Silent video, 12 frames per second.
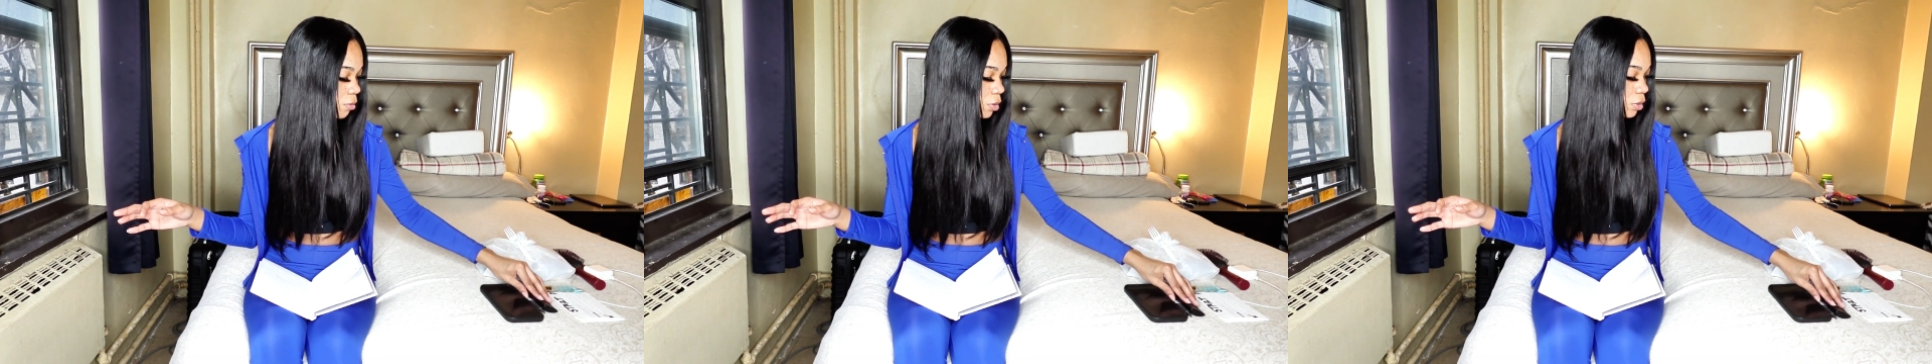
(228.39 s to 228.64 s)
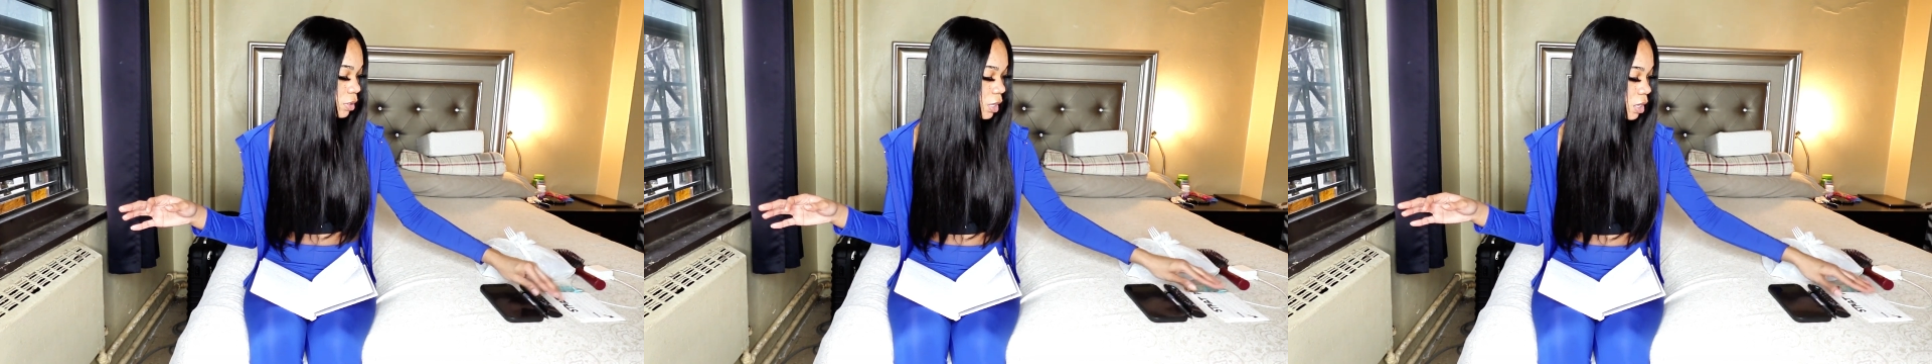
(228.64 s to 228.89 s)
but
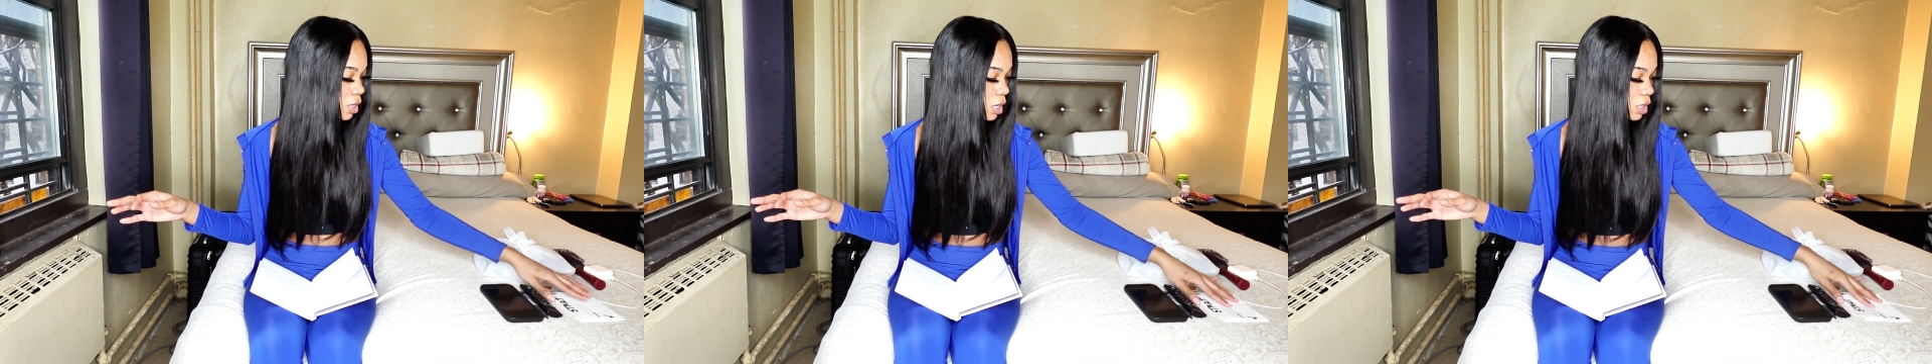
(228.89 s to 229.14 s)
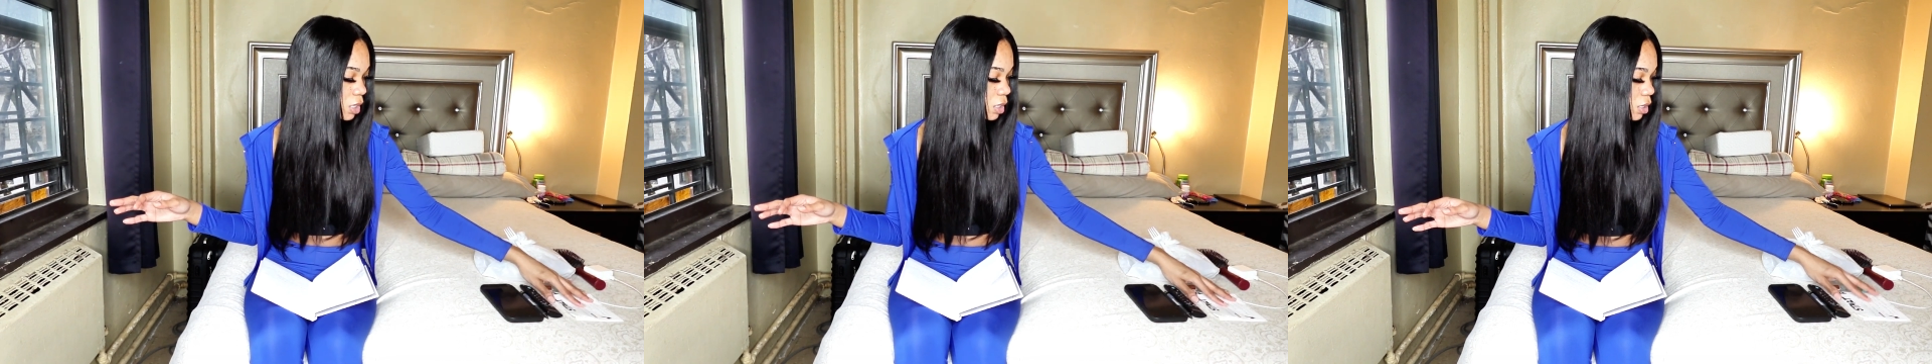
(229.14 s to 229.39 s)
I
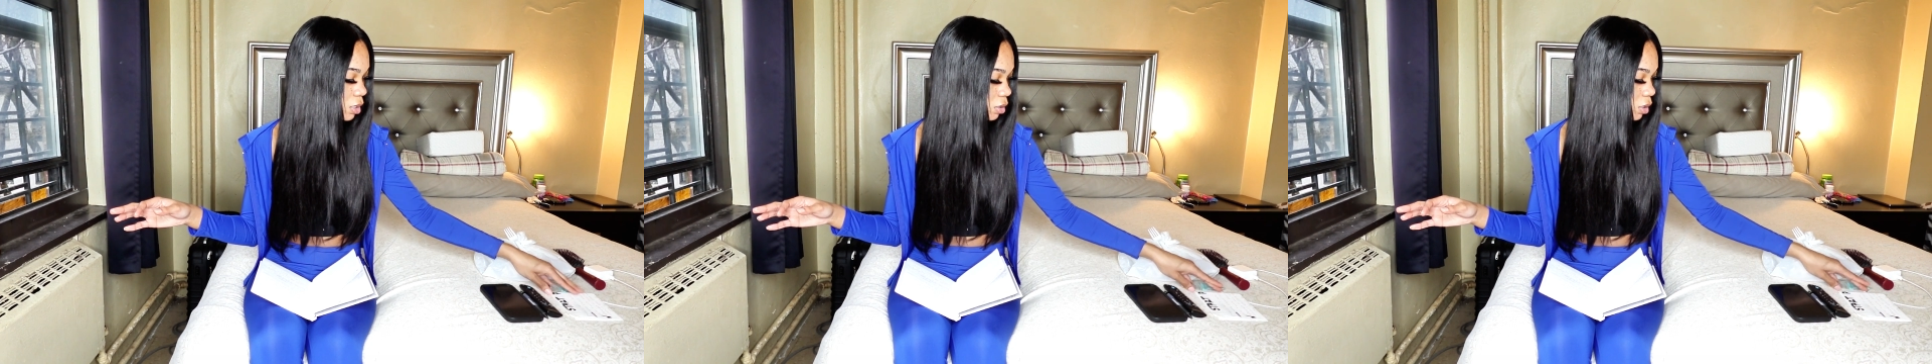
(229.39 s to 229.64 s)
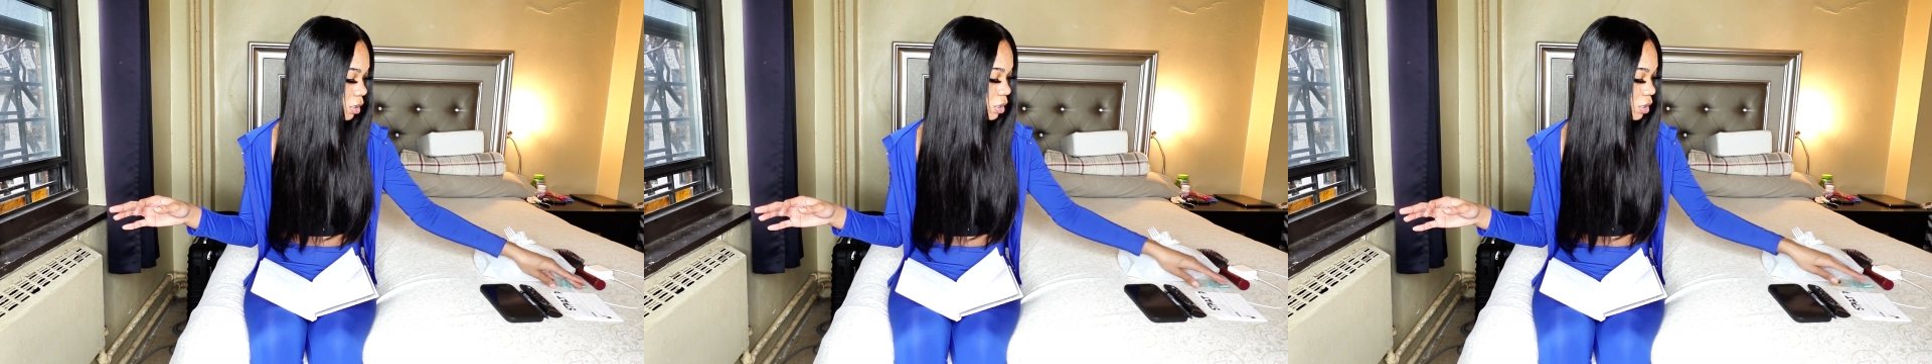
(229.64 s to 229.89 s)
can't
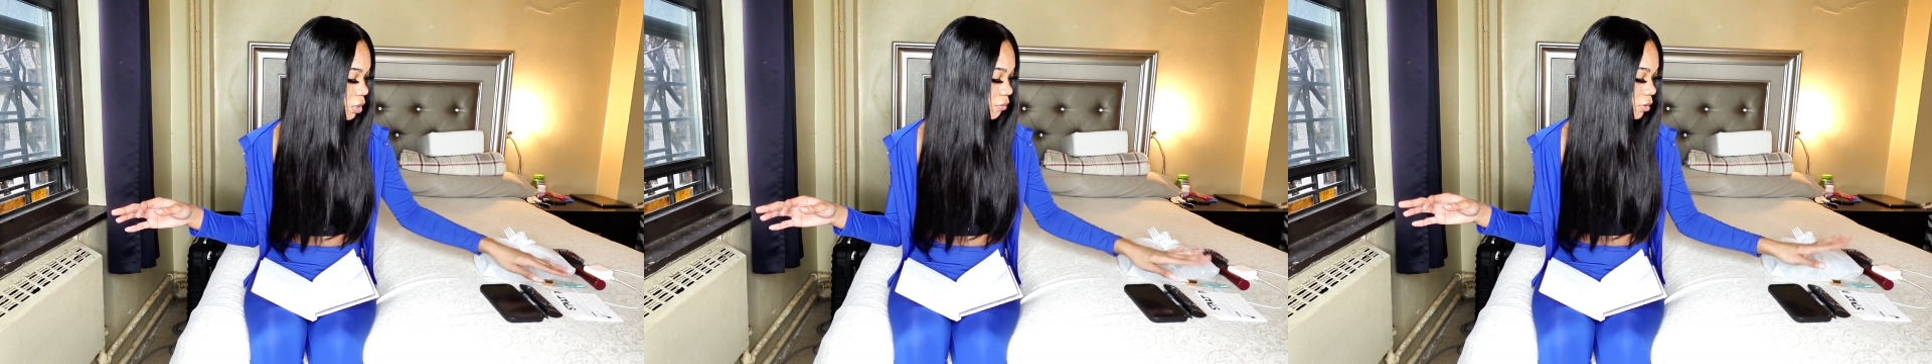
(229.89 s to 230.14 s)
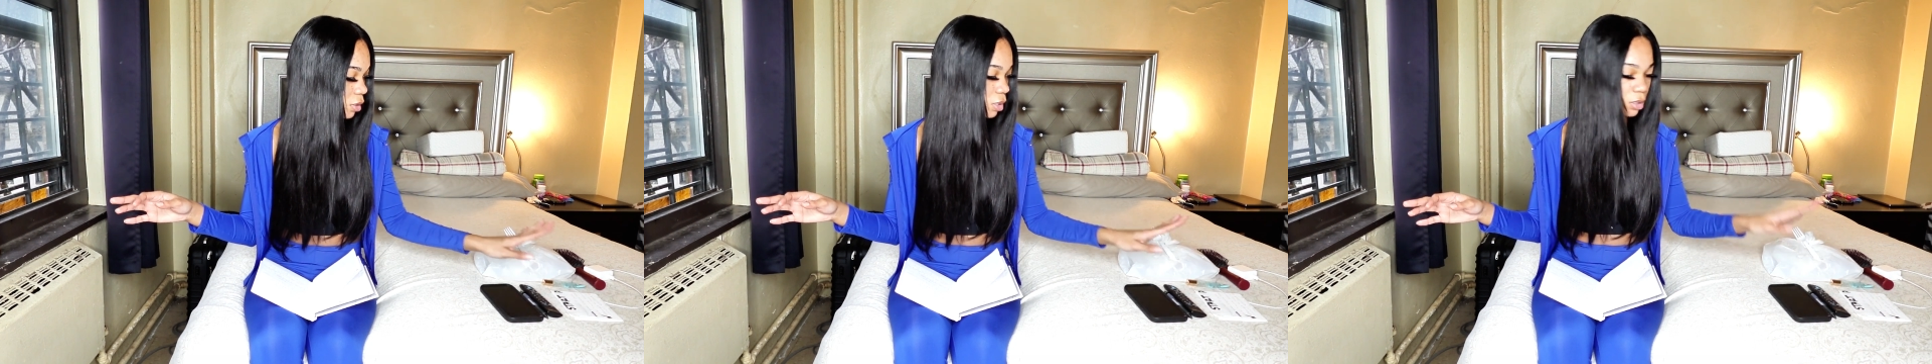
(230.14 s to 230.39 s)

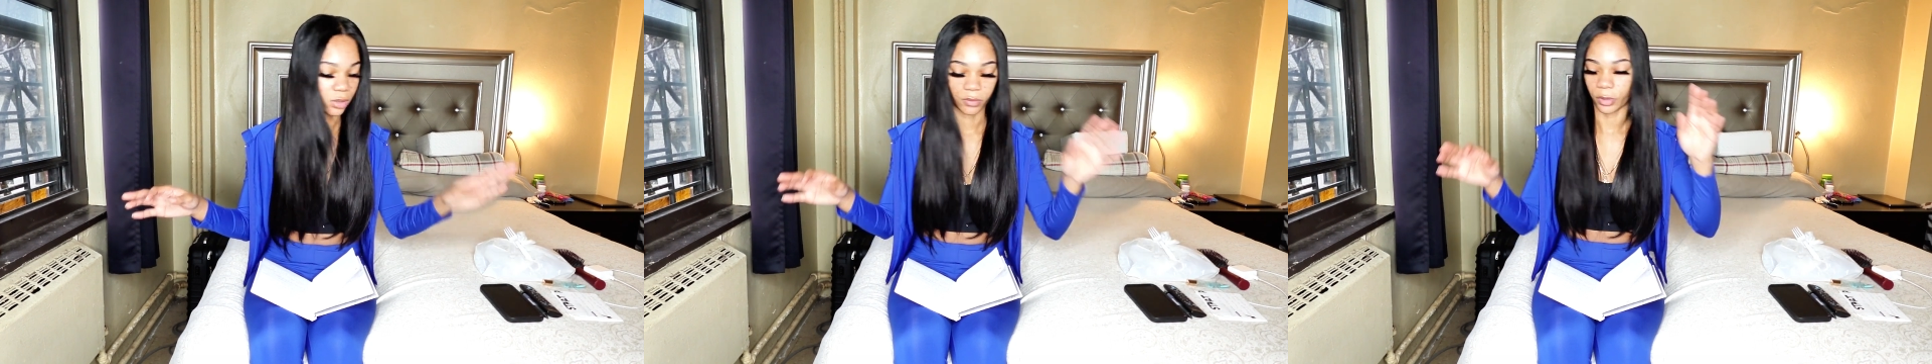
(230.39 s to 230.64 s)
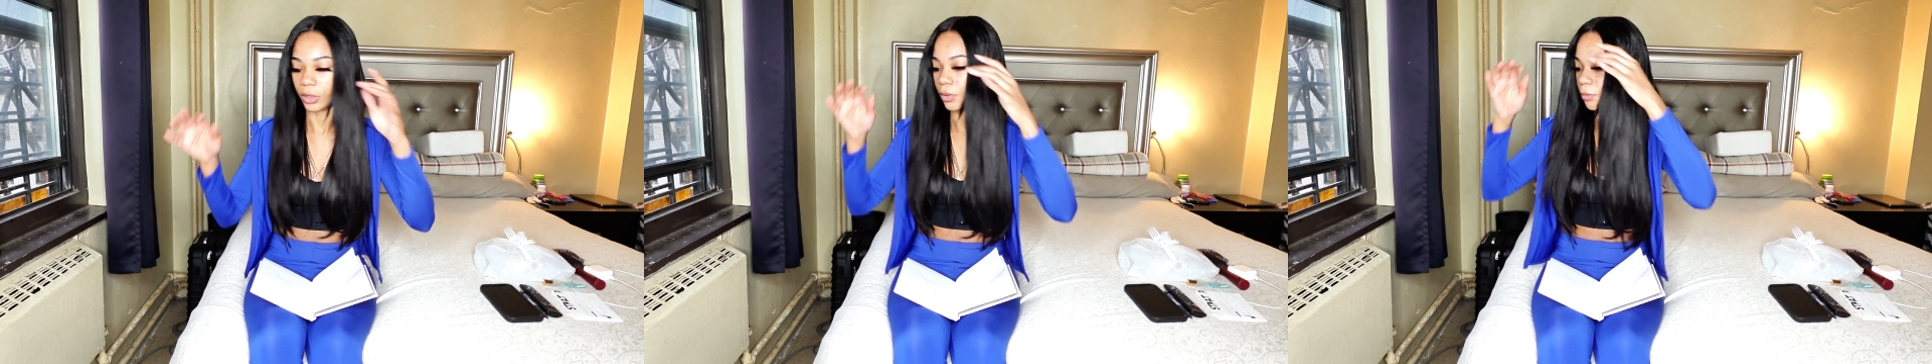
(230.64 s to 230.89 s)
even look at this
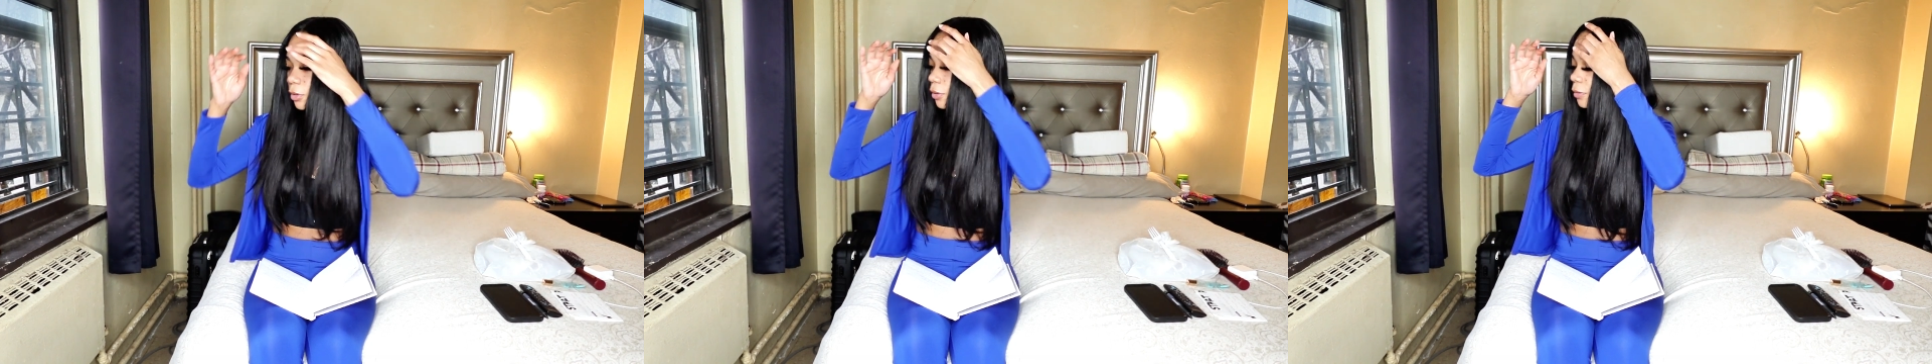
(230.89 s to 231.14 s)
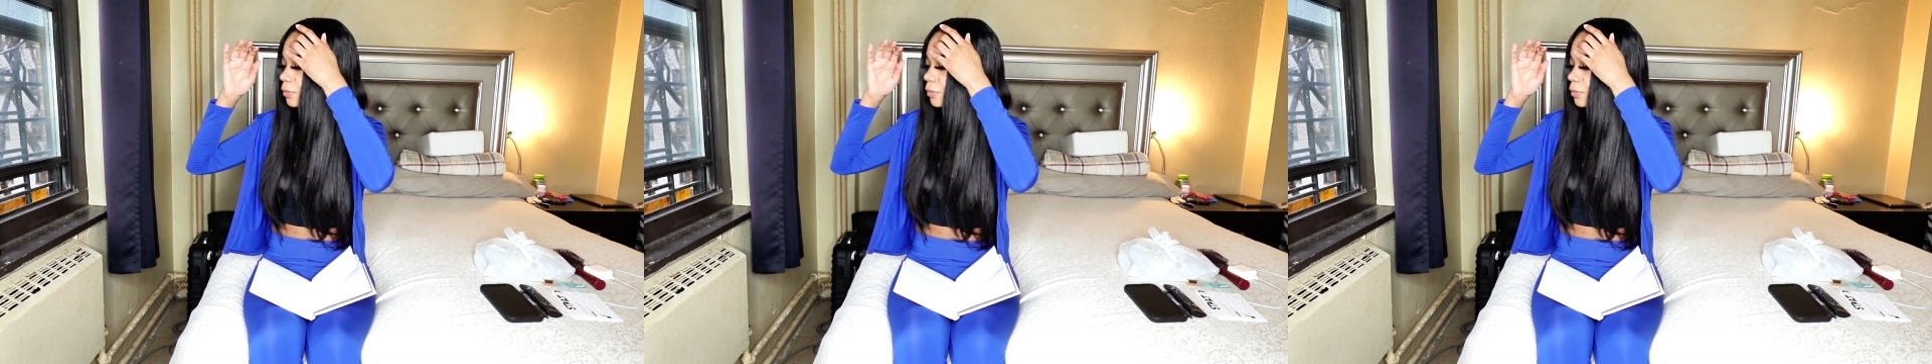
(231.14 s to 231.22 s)
right now. But